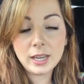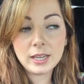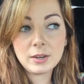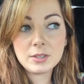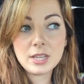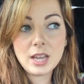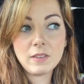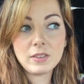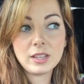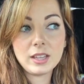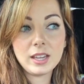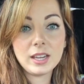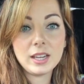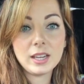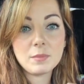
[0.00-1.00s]
and I was having
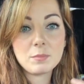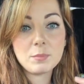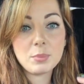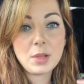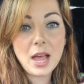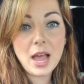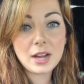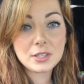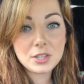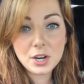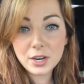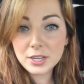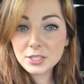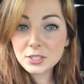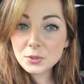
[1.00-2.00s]
like black
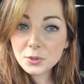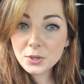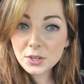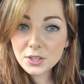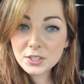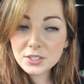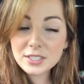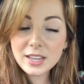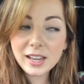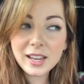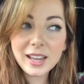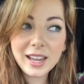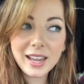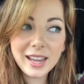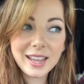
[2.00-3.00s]
tarry stools
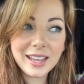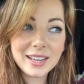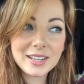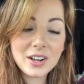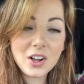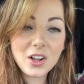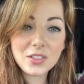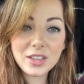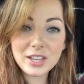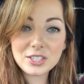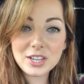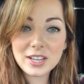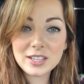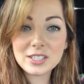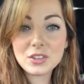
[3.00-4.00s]
and all that jazz.